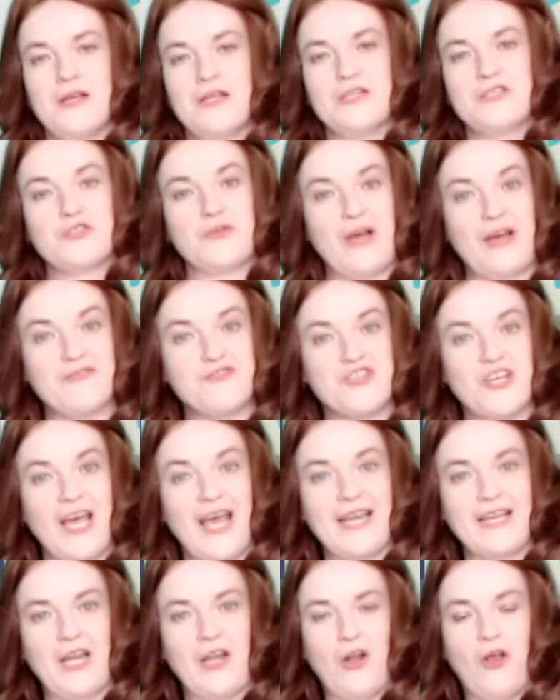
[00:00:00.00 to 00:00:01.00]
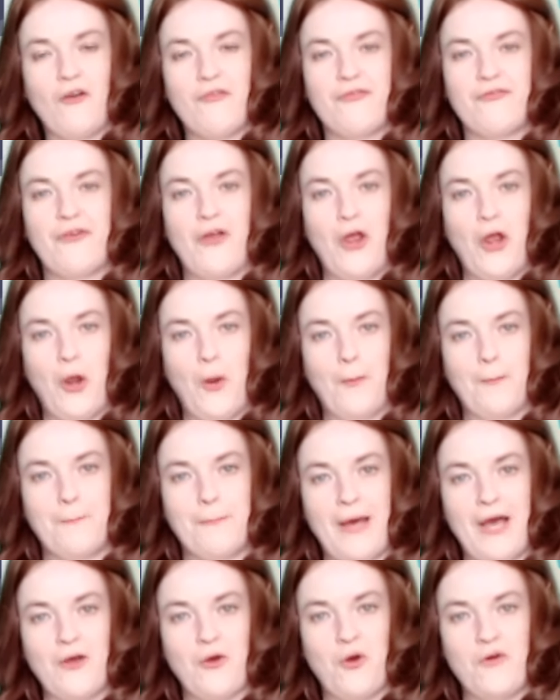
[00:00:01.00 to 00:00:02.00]
So I've chatted enough.
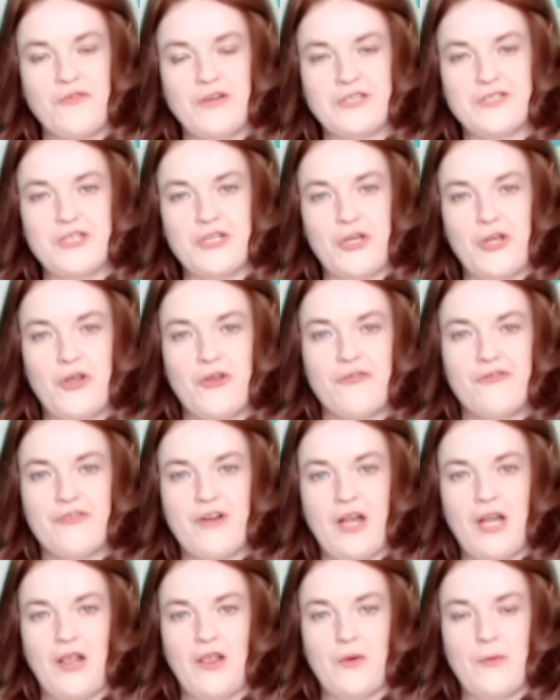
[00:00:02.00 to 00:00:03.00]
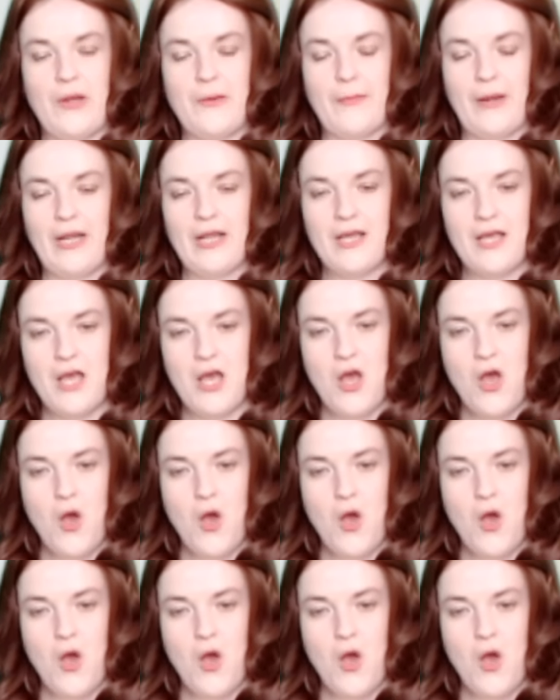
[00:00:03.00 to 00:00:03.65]
Back over to you for another wee minute.